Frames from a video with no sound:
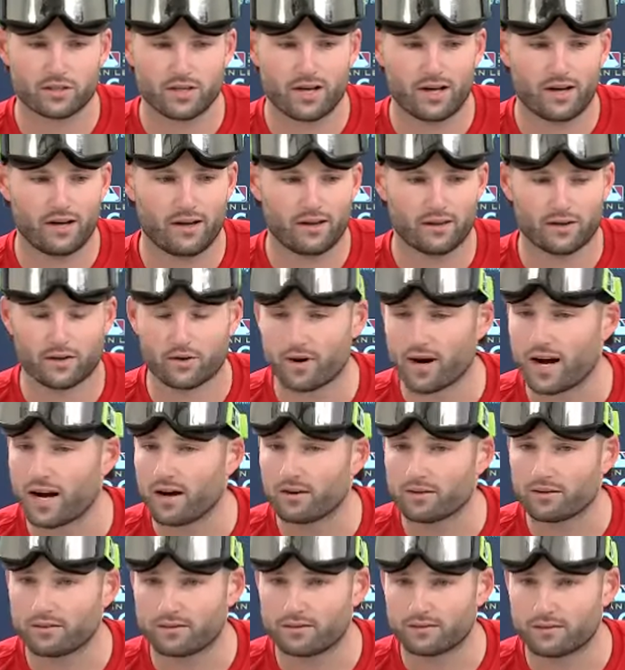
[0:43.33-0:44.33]
The
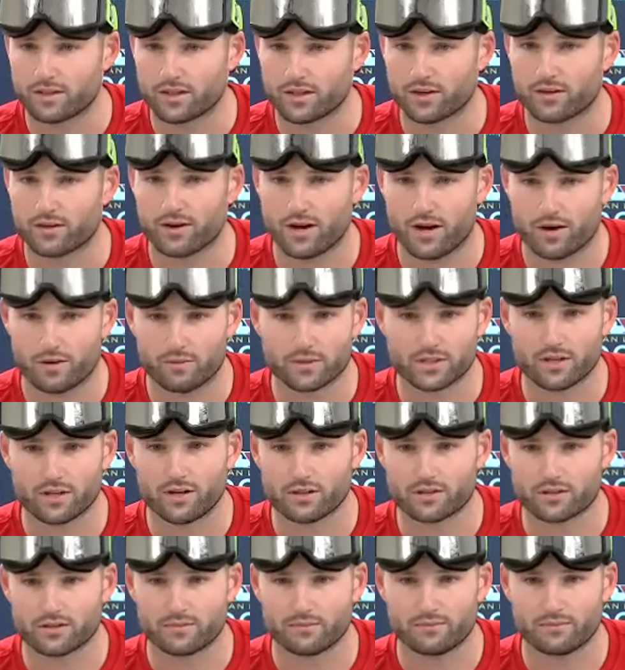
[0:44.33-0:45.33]
crowd was
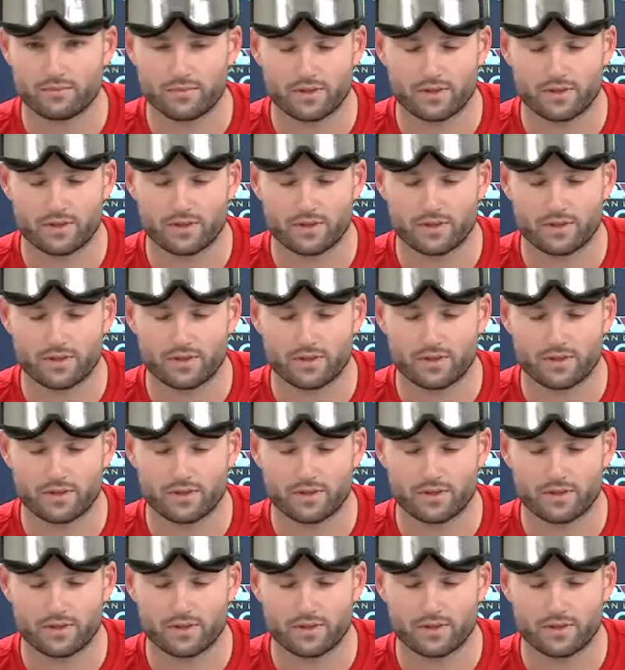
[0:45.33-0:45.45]
awesome.